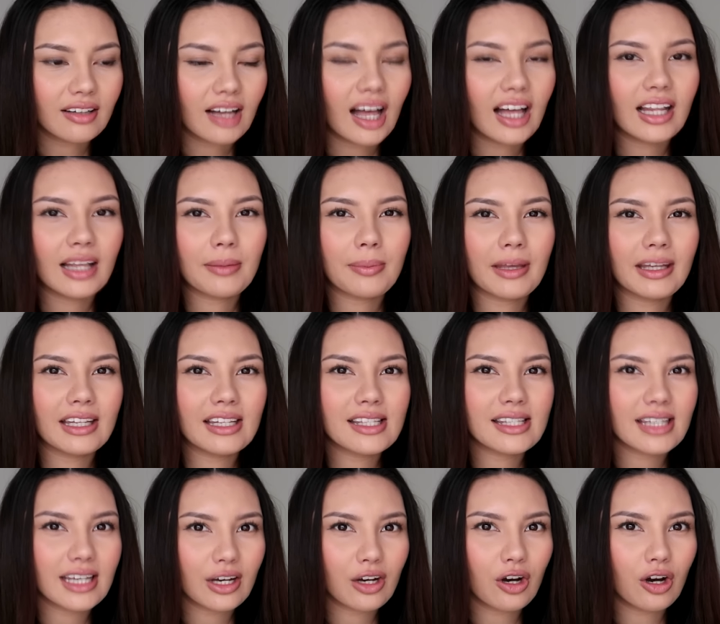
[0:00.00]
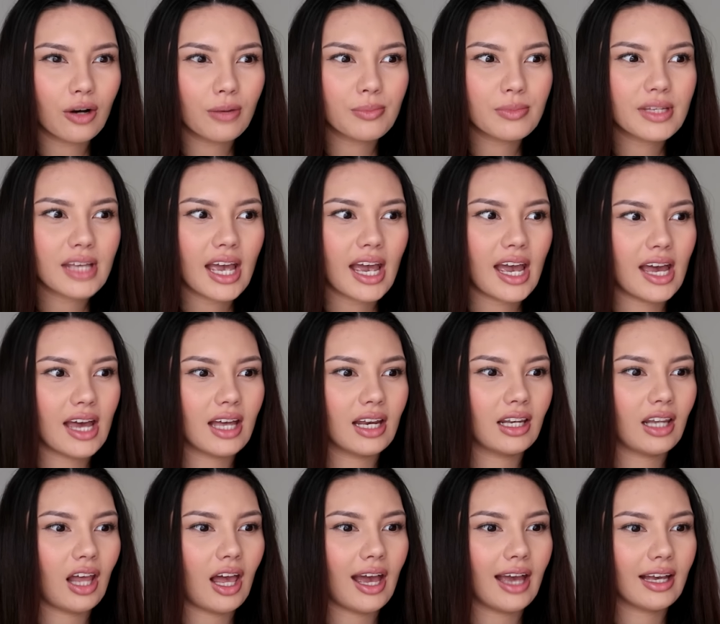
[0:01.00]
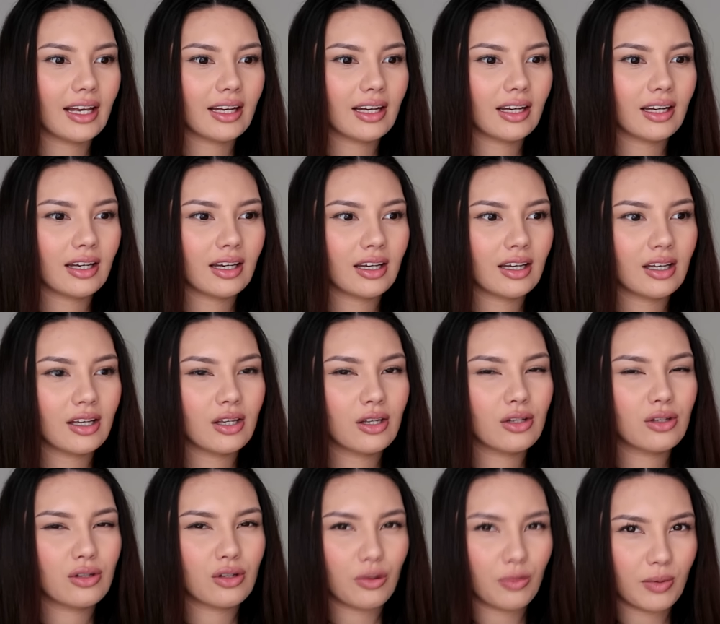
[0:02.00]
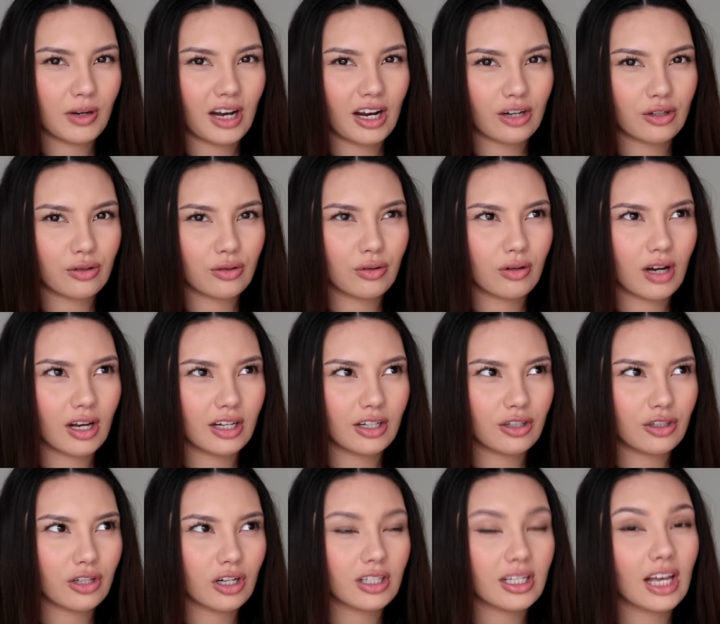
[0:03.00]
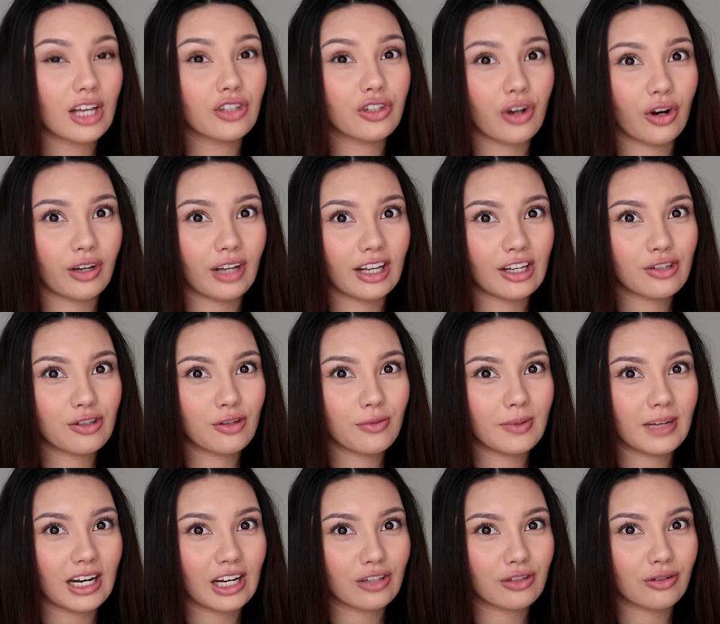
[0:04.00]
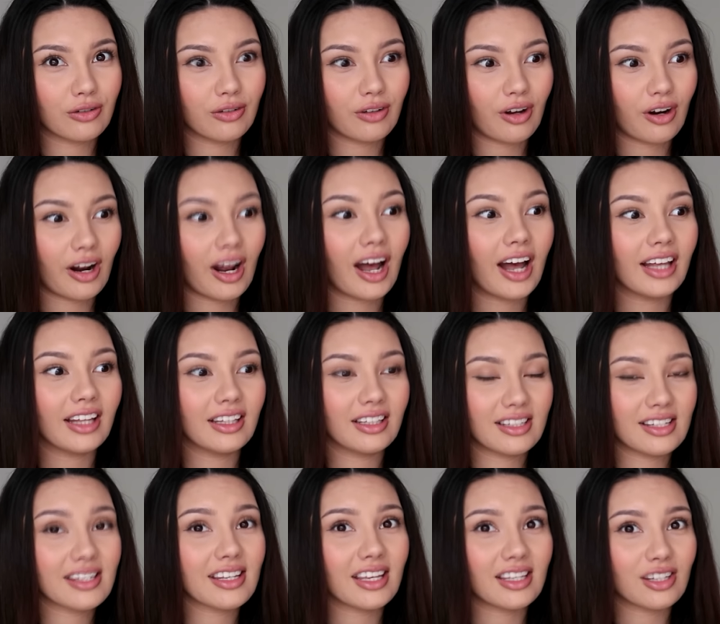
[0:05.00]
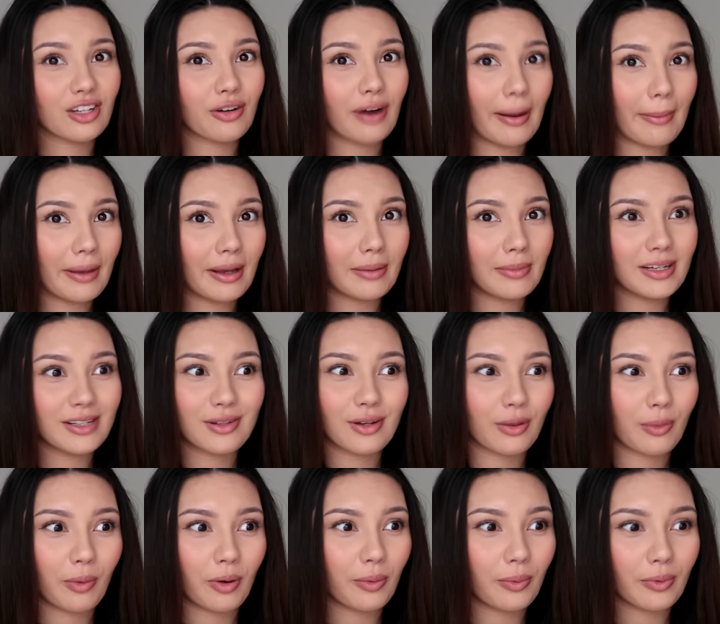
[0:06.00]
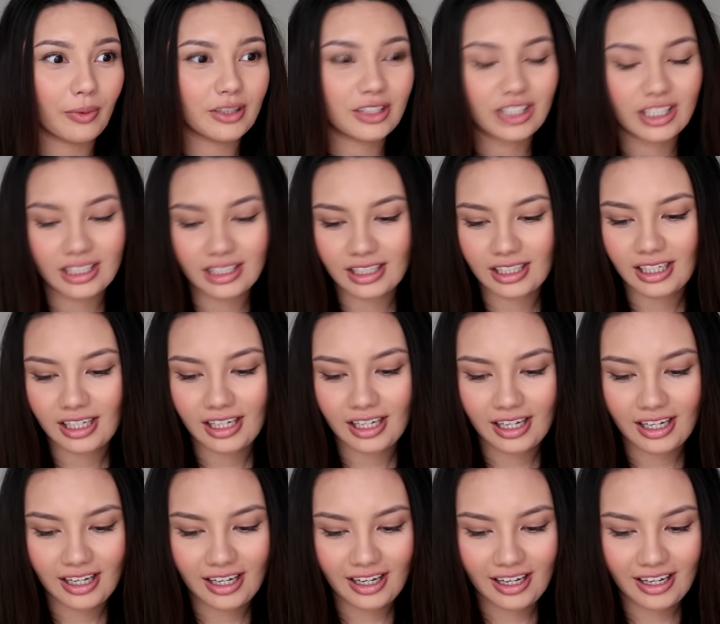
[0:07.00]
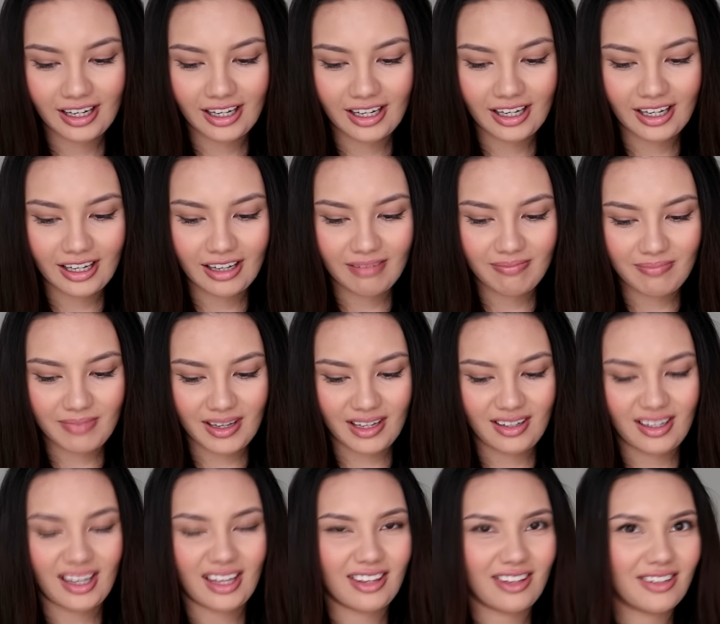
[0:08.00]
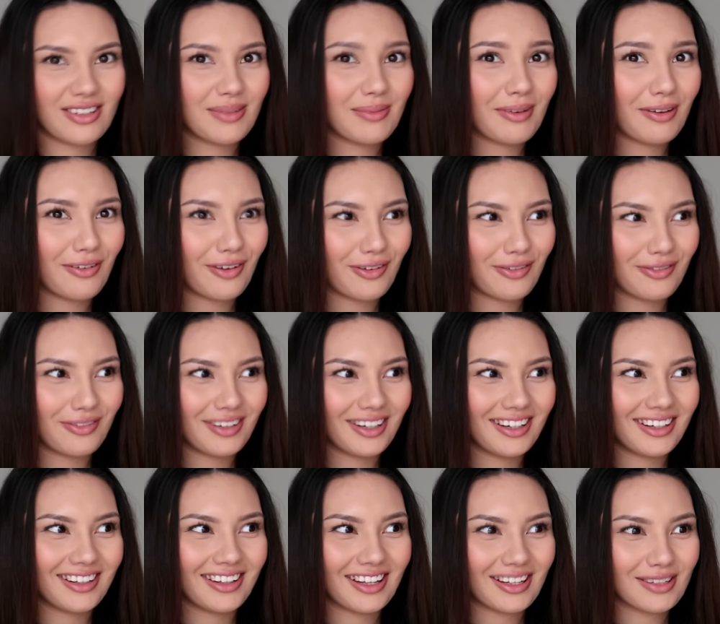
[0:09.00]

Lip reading: I like mainly sitcoms and like supernatural kind of shows. I don't like Supernatural though. It scares the crap out of me, so I don't want to watch it. But yeah, those are my favorites.